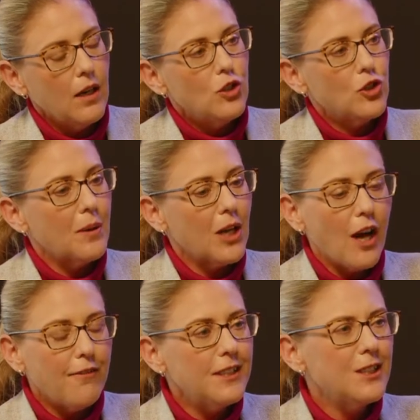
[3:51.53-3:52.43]
So it'll
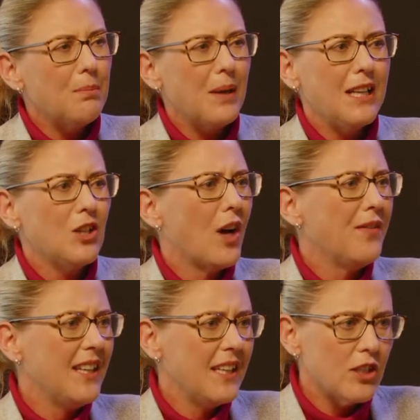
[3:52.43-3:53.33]
often depend on
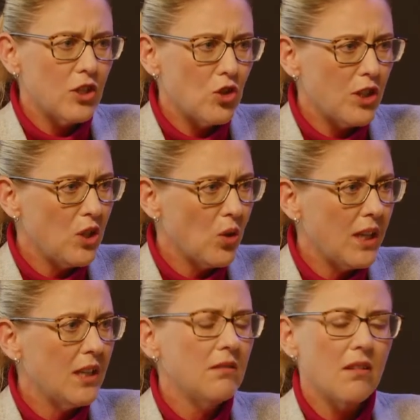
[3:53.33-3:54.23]
the industry you're
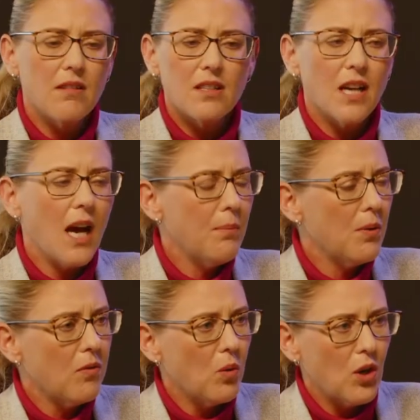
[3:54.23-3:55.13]
in, the type
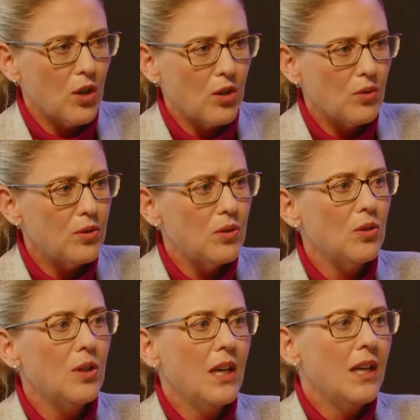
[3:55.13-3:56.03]
of work you do,
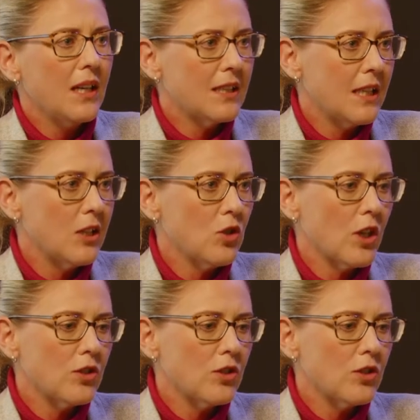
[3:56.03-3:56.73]
etc.